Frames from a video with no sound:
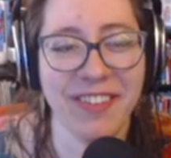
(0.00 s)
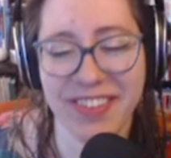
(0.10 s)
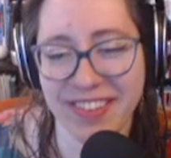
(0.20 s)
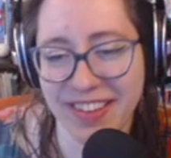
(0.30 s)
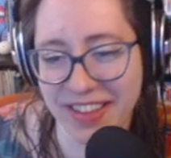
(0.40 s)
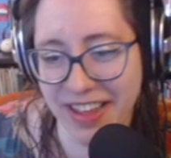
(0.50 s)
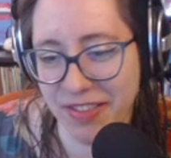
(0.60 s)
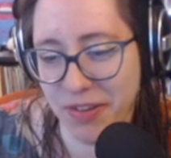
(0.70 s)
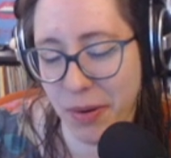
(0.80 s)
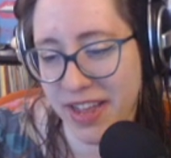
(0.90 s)

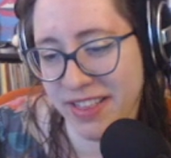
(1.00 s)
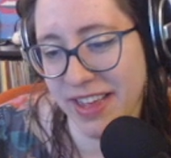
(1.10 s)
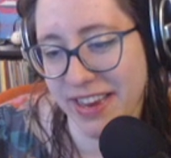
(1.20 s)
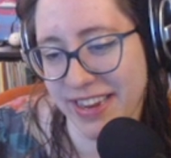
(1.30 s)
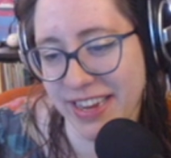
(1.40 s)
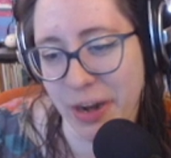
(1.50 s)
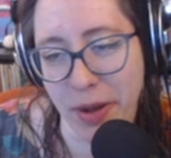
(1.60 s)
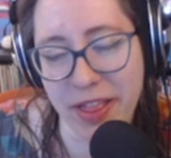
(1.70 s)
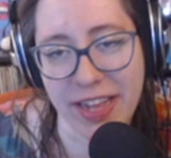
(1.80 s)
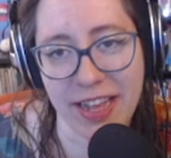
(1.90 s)
and so
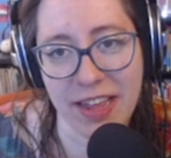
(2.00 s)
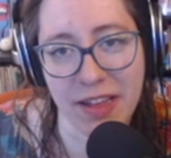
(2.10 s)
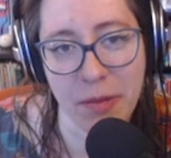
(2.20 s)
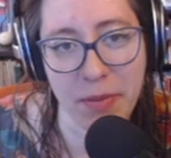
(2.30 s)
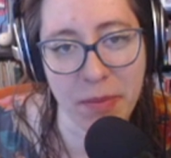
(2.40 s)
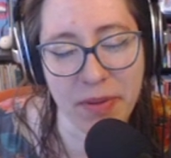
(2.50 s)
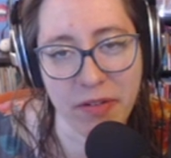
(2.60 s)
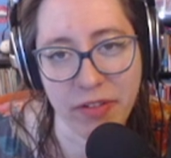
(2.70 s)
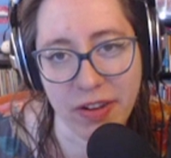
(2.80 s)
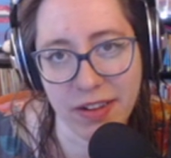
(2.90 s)
I think he can be a bit
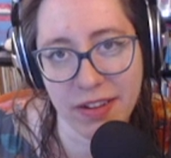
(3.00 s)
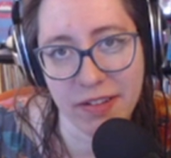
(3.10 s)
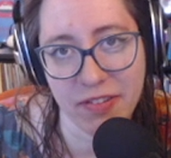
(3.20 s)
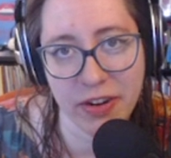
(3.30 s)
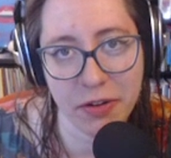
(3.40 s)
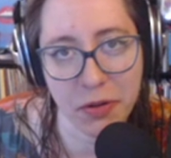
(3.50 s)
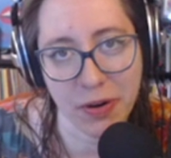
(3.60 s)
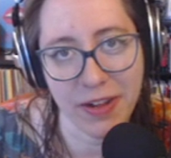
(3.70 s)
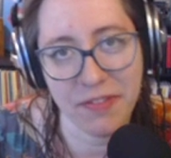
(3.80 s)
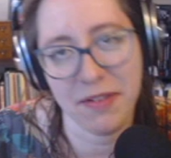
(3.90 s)
of a stickler
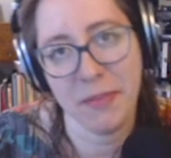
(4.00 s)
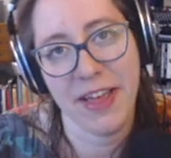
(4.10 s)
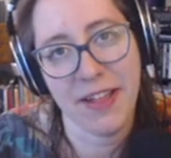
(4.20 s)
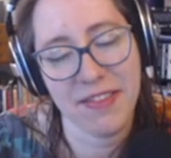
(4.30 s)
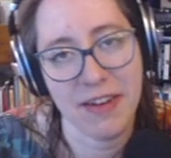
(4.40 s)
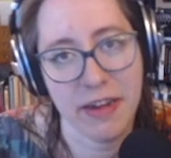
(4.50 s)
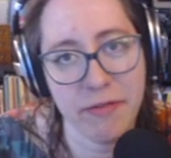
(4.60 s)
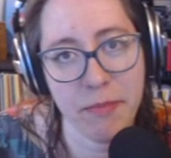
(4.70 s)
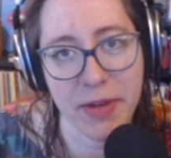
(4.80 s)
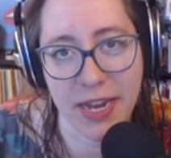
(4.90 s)
on some of that stuff,
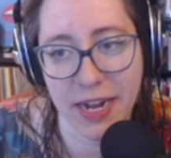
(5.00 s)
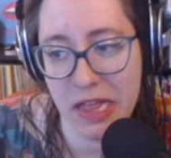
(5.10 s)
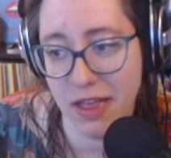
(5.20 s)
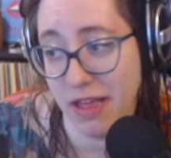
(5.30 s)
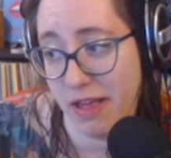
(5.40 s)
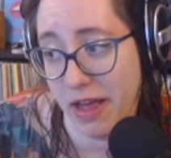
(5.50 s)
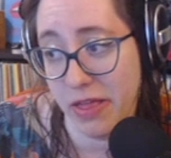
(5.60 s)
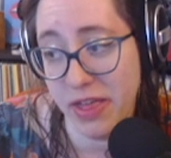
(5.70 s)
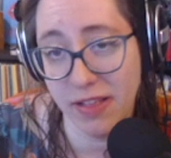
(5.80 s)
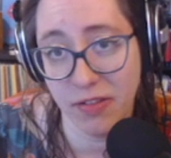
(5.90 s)
but I
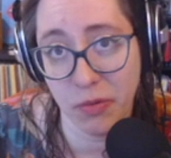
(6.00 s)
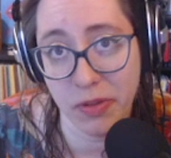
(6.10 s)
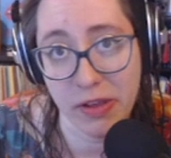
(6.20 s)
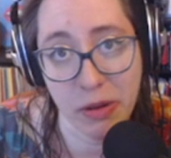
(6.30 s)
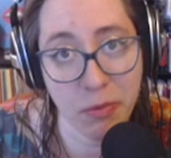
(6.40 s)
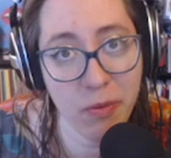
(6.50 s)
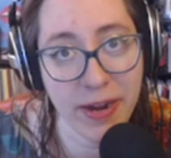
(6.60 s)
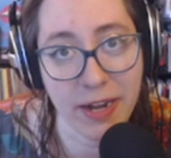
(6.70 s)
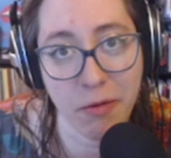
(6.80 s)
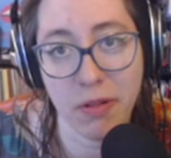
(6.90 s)
think that's a really good
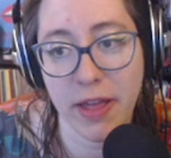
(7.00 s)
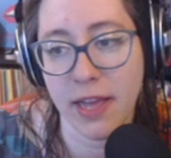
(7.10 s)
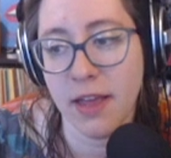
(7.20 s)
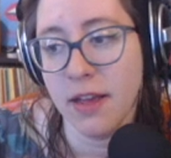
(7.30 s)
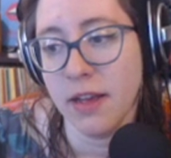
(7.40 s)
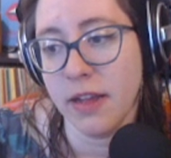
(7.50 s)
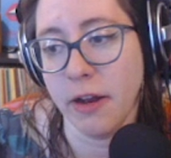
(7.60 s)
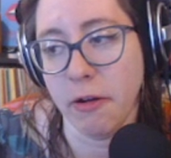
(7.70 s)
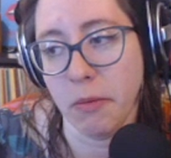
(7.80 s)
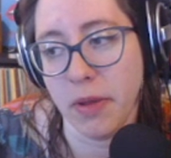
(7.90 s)
point. Or like,
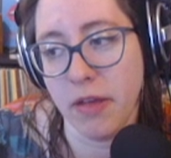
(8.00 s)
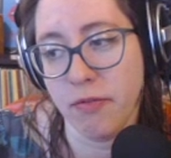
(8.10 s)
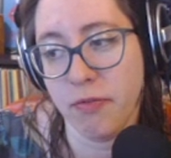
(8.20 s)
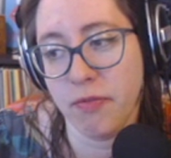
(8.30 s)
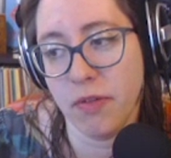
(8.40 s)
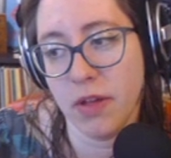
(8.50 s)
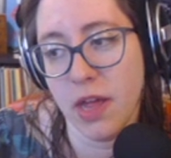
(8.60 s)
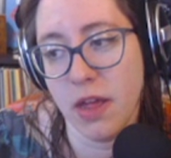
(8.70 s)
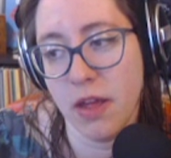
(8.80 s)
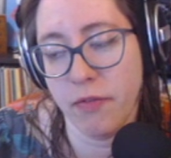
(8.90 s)

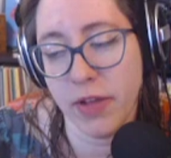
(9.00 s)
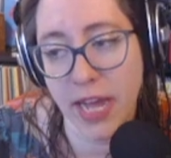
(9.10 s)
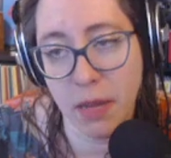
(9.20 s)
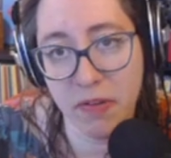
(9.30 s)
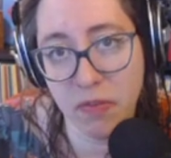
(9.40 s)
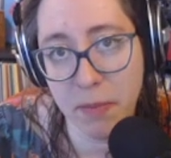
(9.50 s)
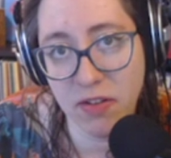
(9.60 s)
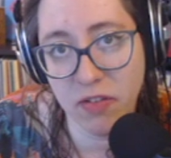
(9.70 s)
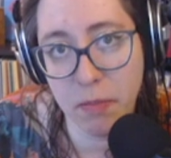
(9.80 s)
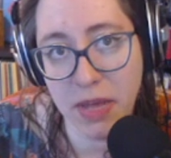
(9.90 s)
if the game is
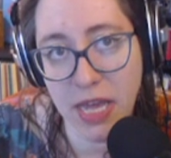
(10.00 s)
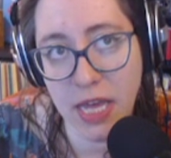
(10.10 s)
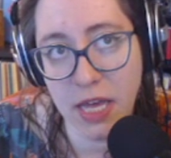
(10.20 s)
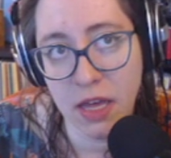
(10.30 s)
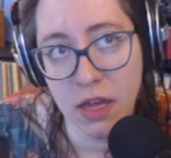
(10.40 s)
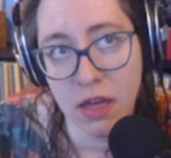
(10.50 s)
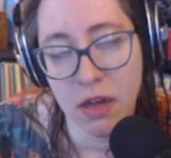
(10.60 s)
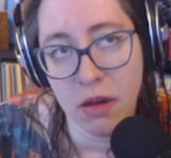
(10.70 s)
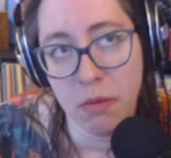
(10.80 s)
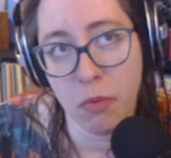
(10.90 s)
meant to be
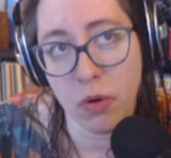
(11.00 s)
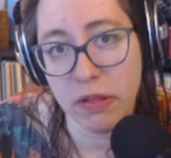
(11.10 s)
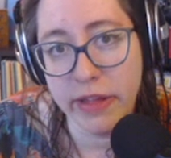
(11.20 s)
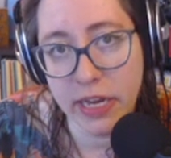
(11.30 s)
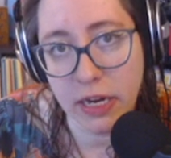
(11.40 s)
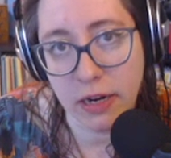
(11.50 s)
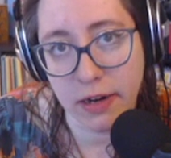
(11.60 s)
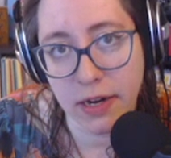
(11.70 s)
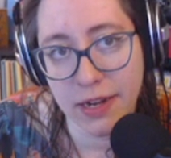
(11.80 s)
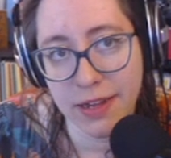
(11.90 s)
more
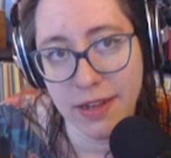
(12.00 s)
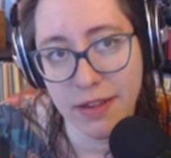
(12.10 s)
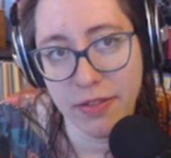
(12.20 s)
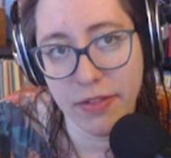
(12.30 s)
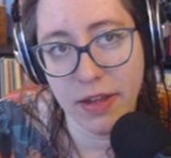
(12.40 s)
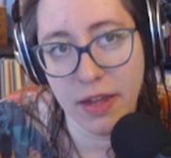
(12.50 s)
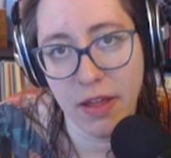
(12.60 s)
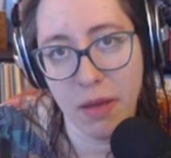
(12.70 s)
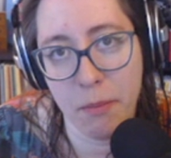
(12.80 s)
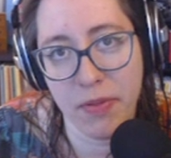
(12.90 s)
linear,
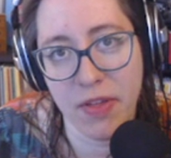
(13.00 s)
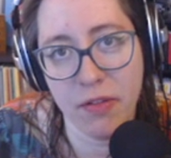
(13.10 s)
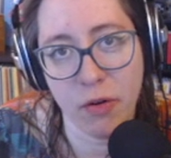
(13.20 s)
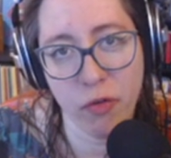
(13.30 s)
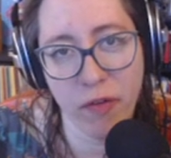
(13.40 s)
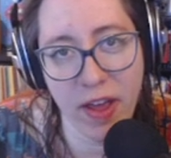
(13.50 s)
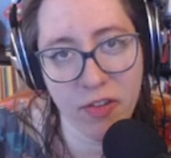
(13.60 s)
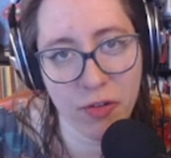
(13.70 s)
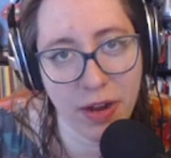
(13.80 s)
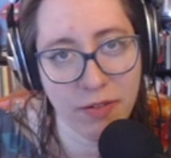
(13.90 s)
but then there's
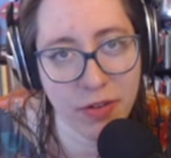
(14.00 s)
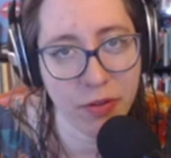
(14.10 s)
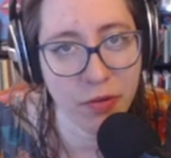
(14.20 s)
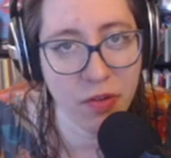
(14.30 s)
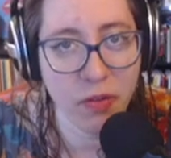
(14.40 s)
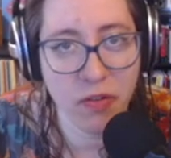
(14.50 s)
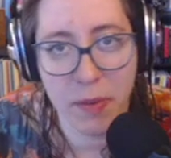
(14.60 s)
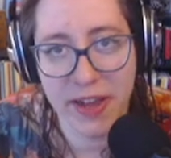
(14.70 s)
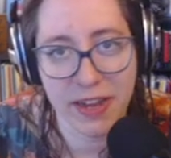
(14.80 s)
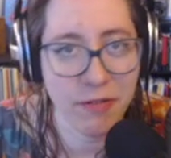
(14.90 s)
fast travel and there's all this
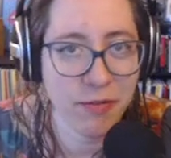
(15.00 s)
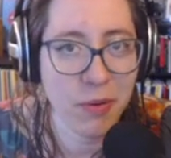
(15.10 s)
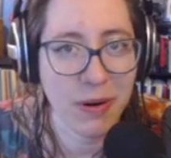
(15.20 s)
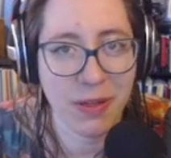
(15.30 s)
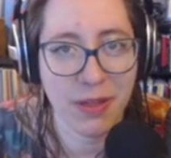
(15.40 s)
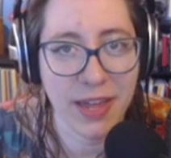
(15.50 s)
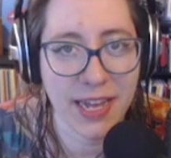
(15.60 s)
back and forth, like